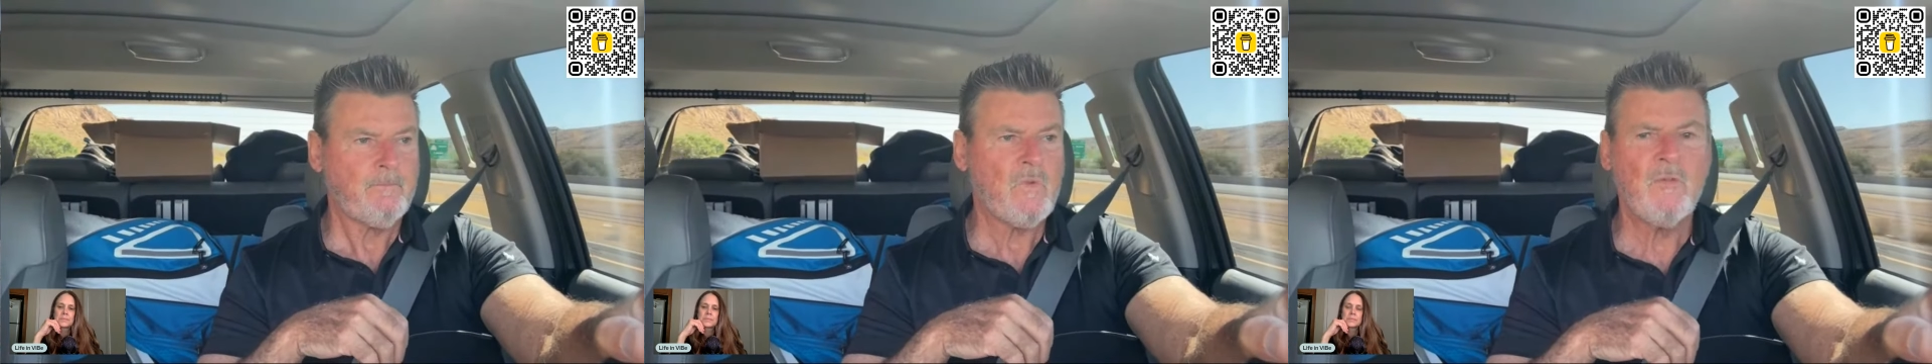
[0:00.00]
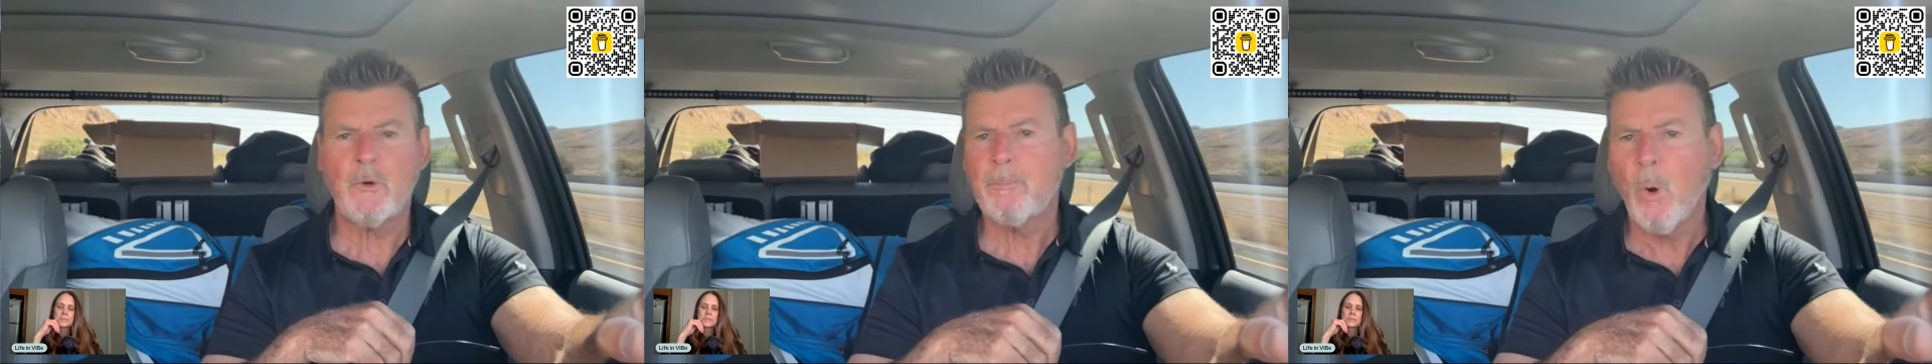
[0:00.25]

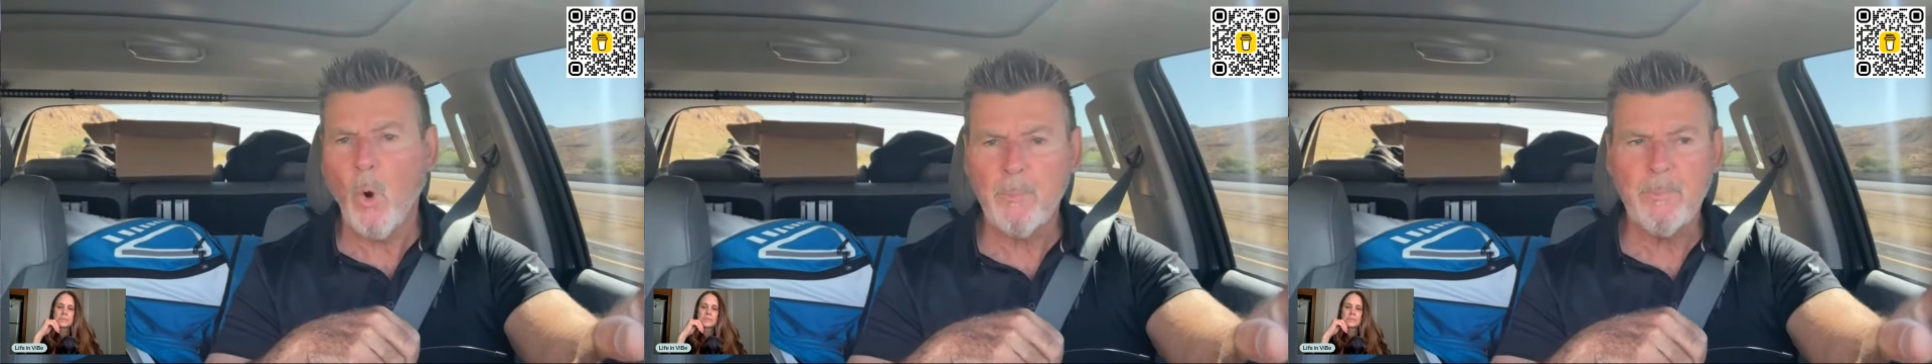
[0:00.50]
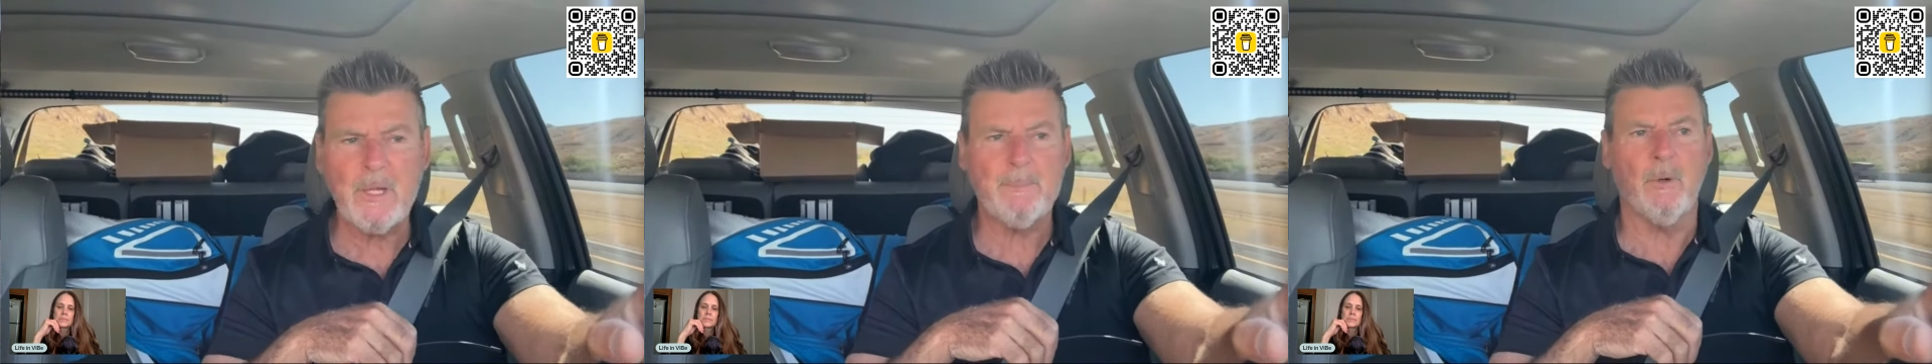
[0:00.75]
For poor
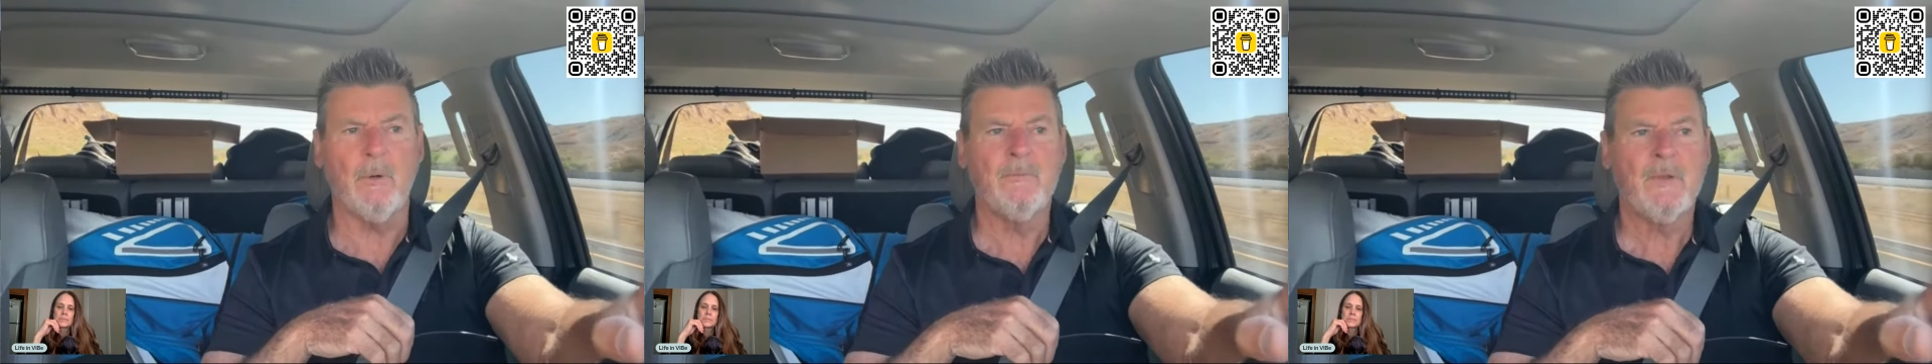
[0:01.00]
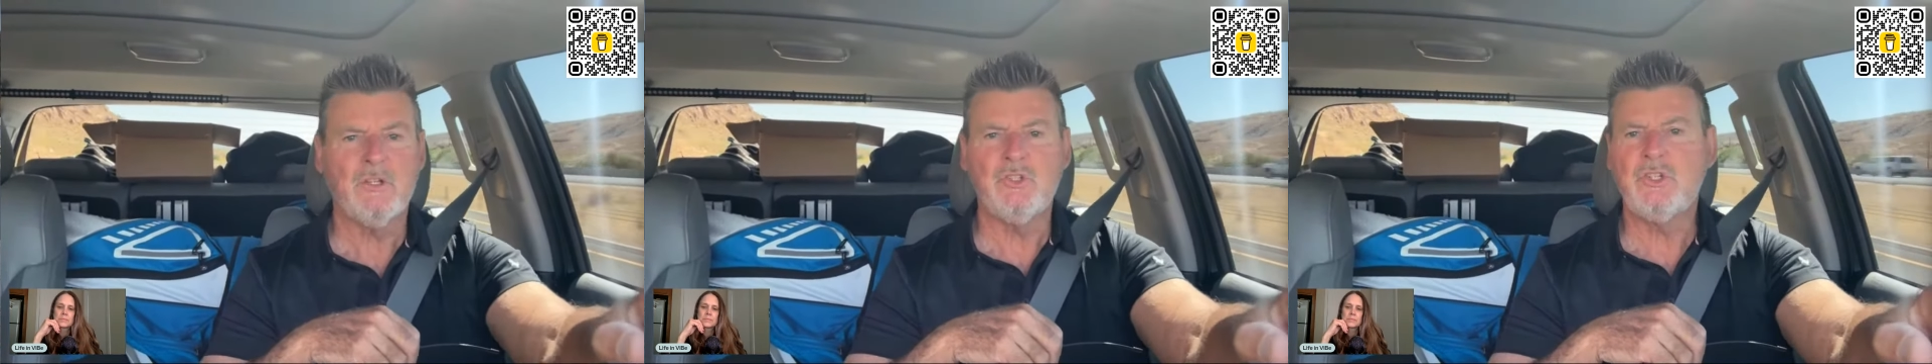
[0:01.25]
people,
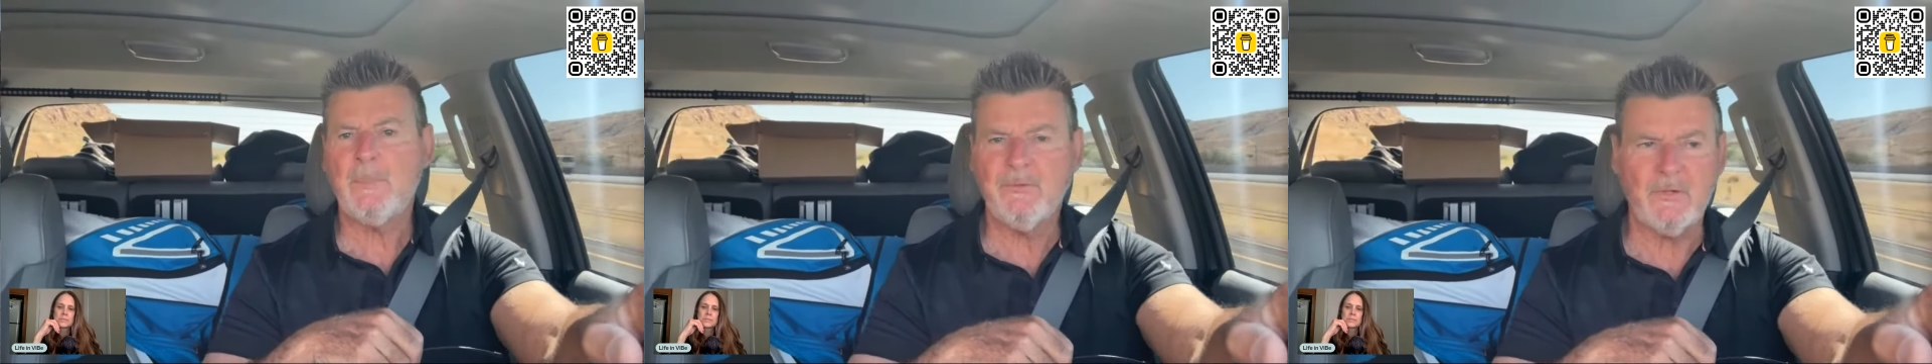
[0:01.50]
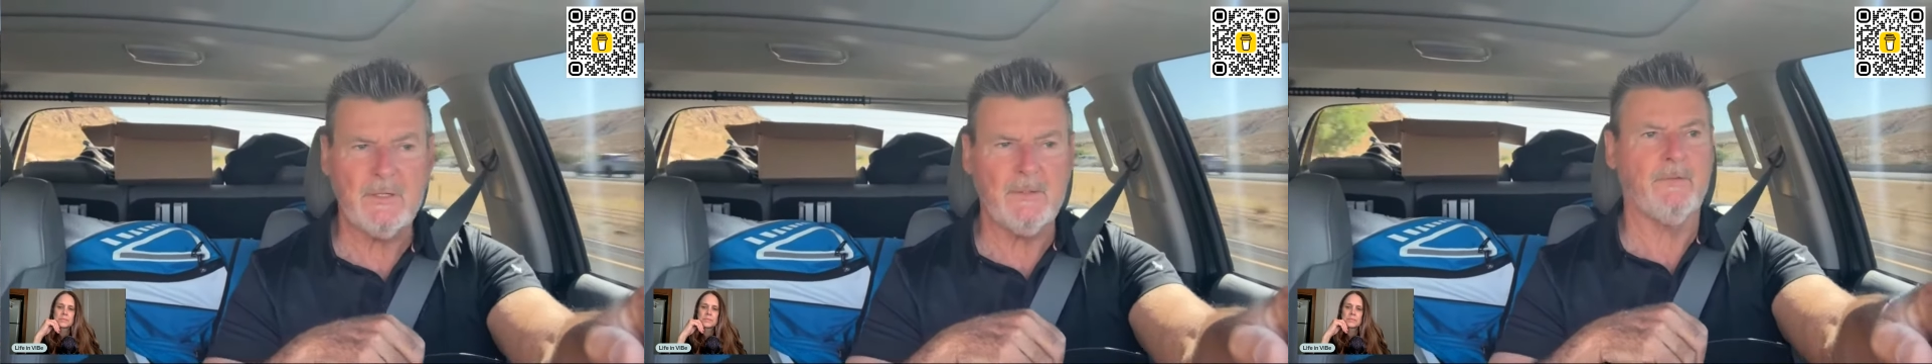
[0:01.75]

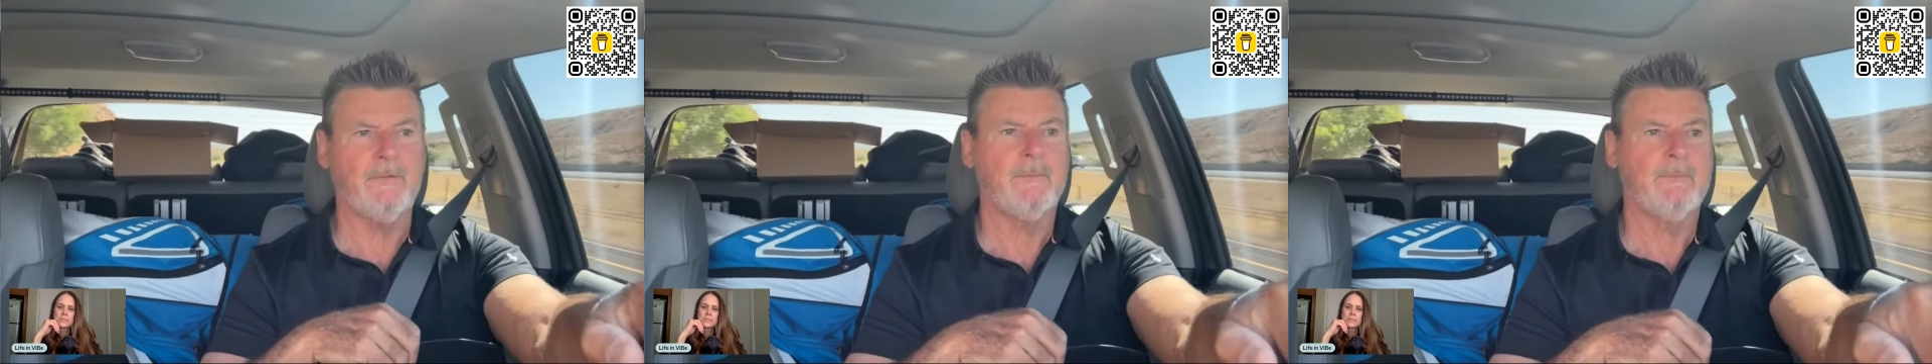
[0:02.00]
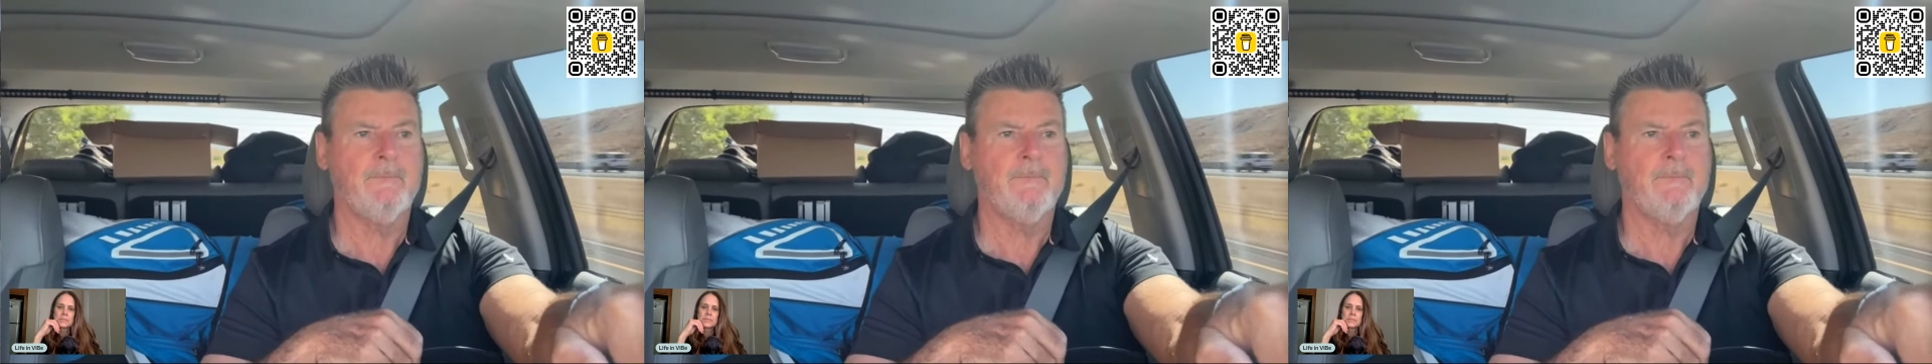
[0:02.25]
gypsies,